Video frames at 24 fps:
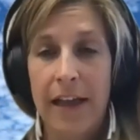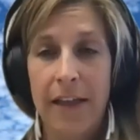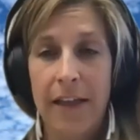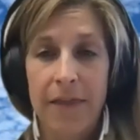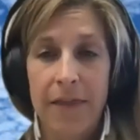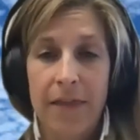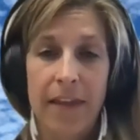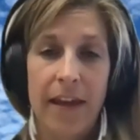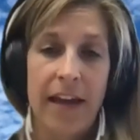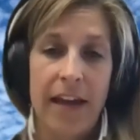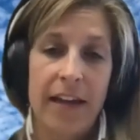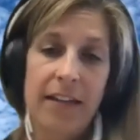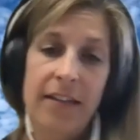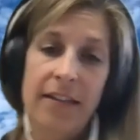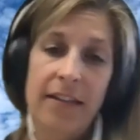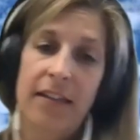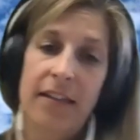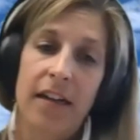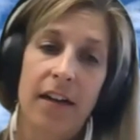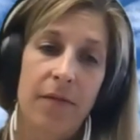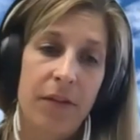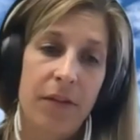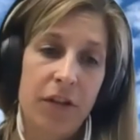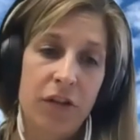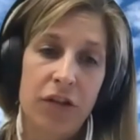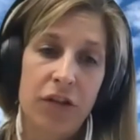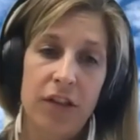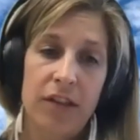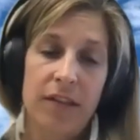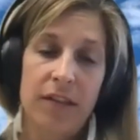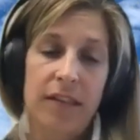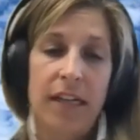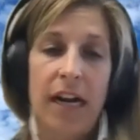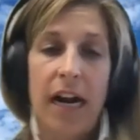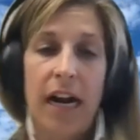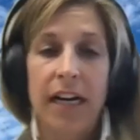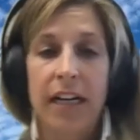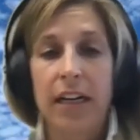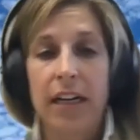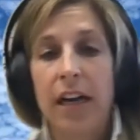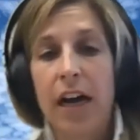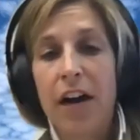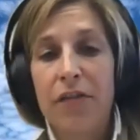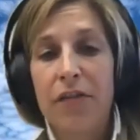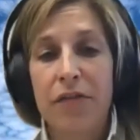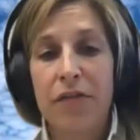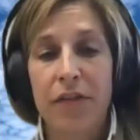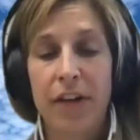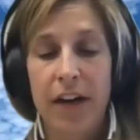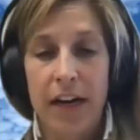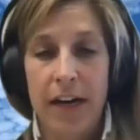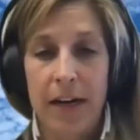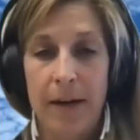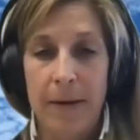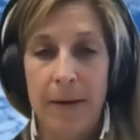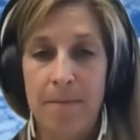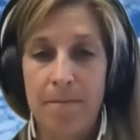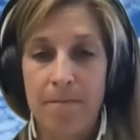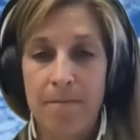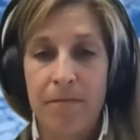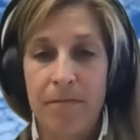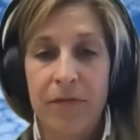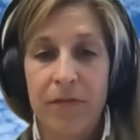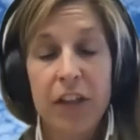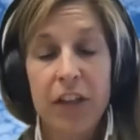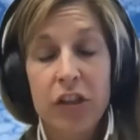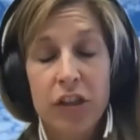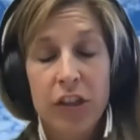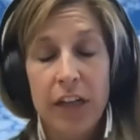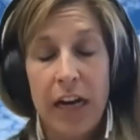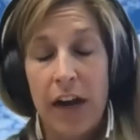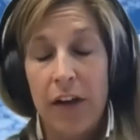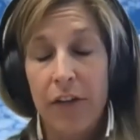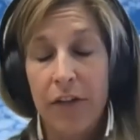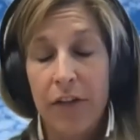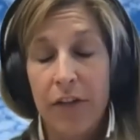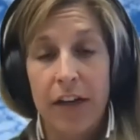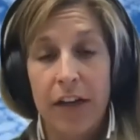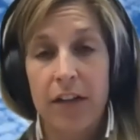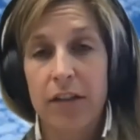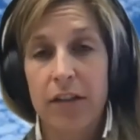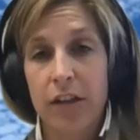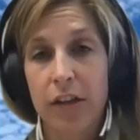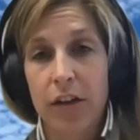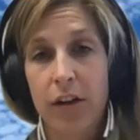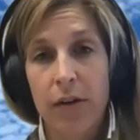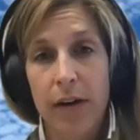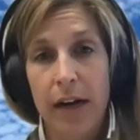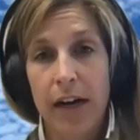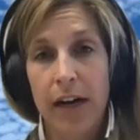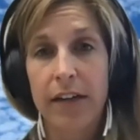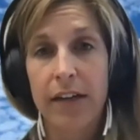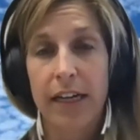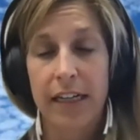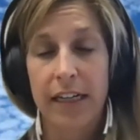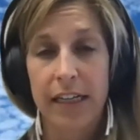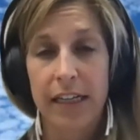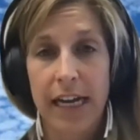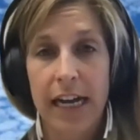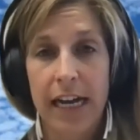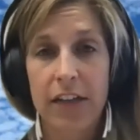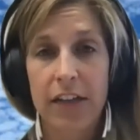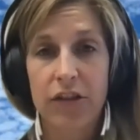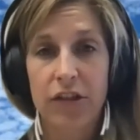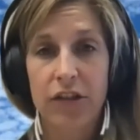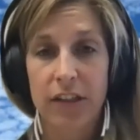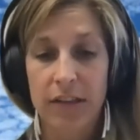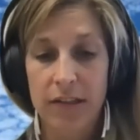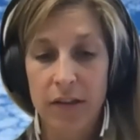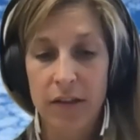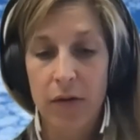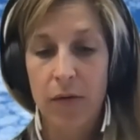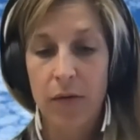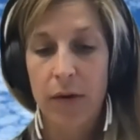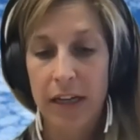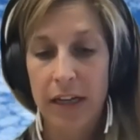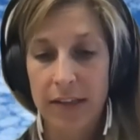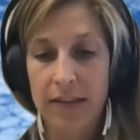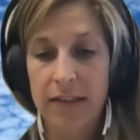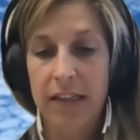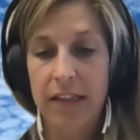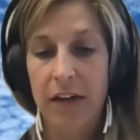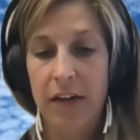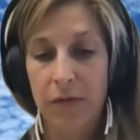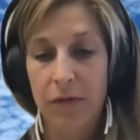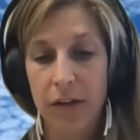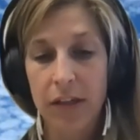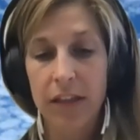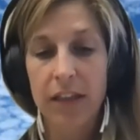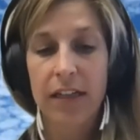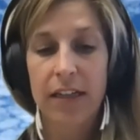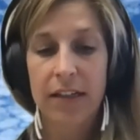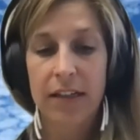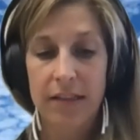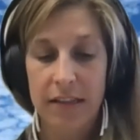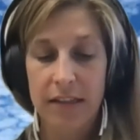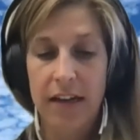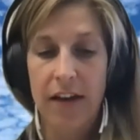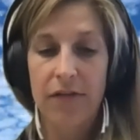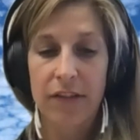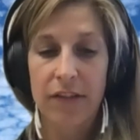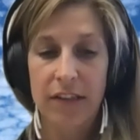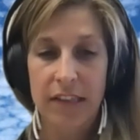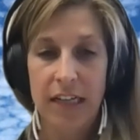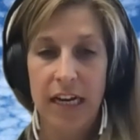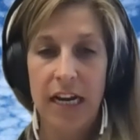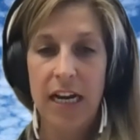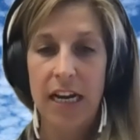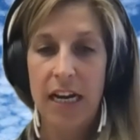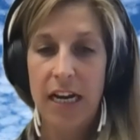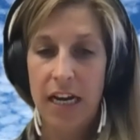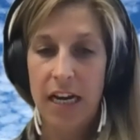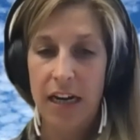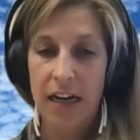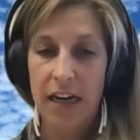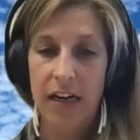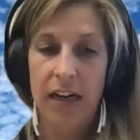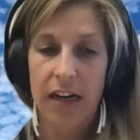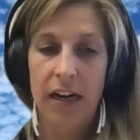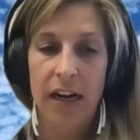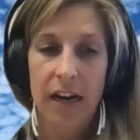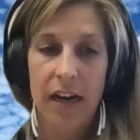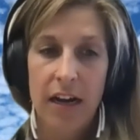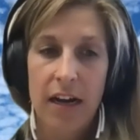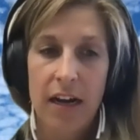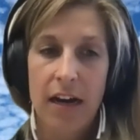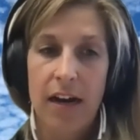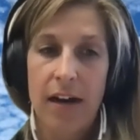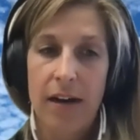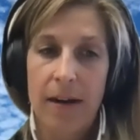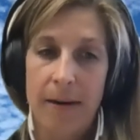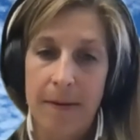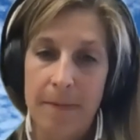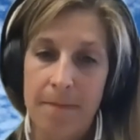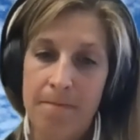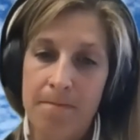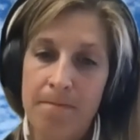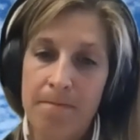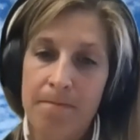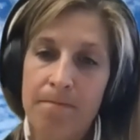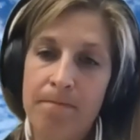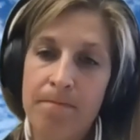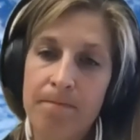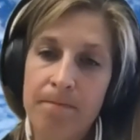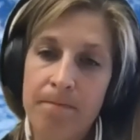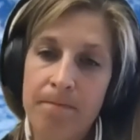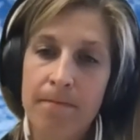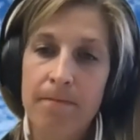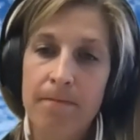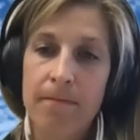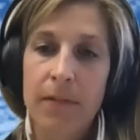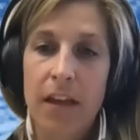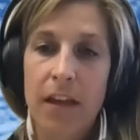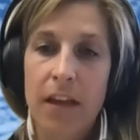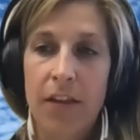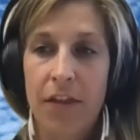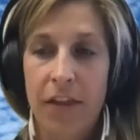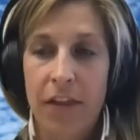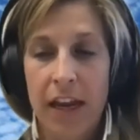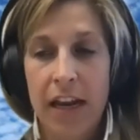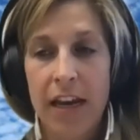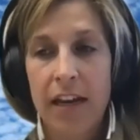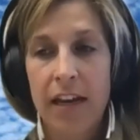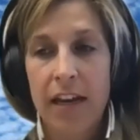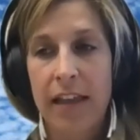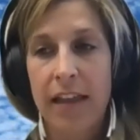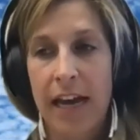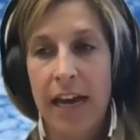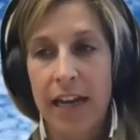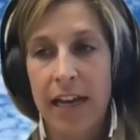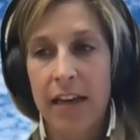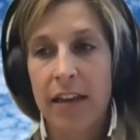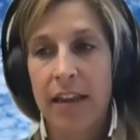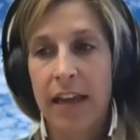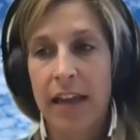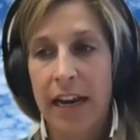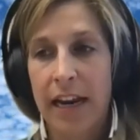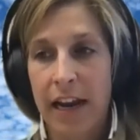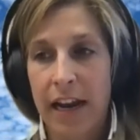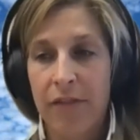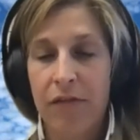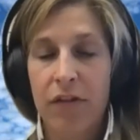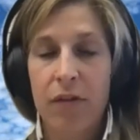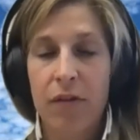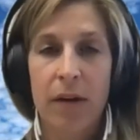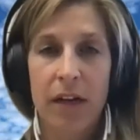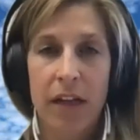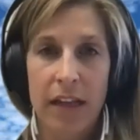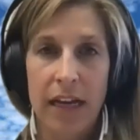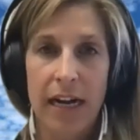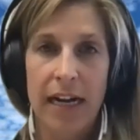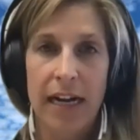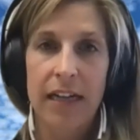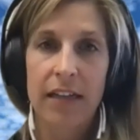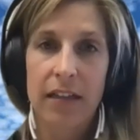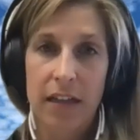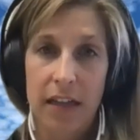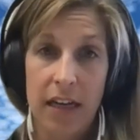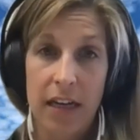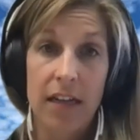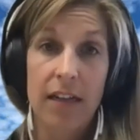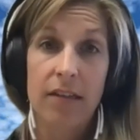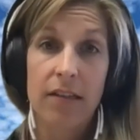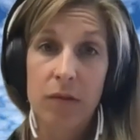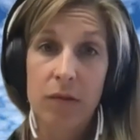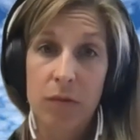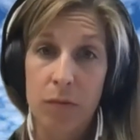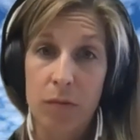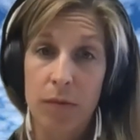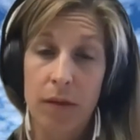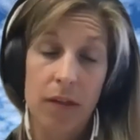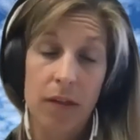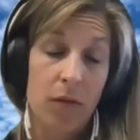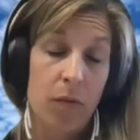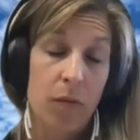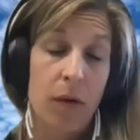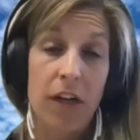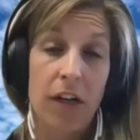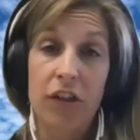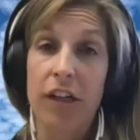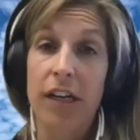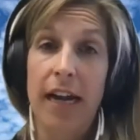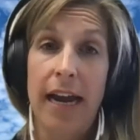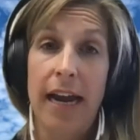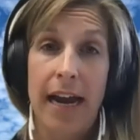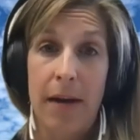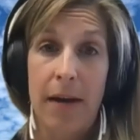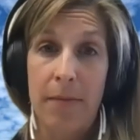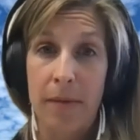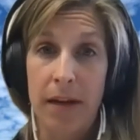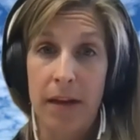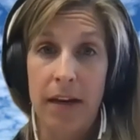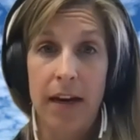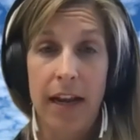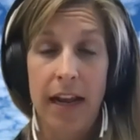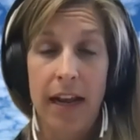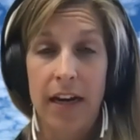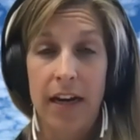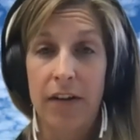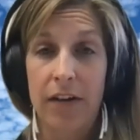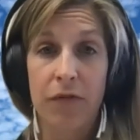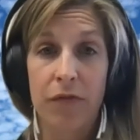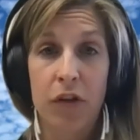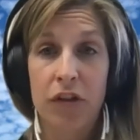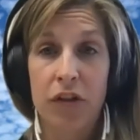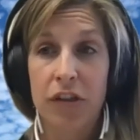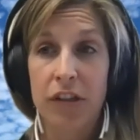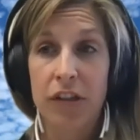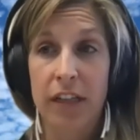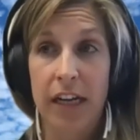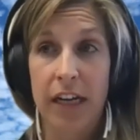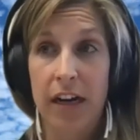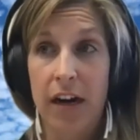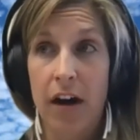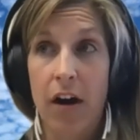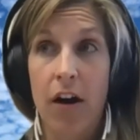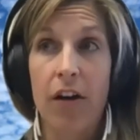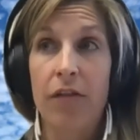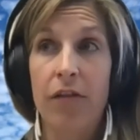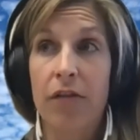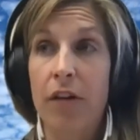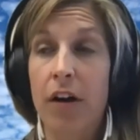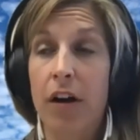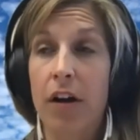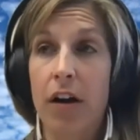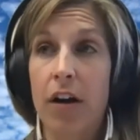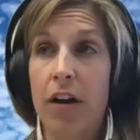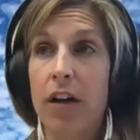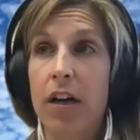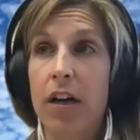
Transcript: and and uh, there's just not enough um, fish out there to go out and catch. And so it's it really is a devastating um, thing that that everyone on the island is is watching happen. And unfortunately, our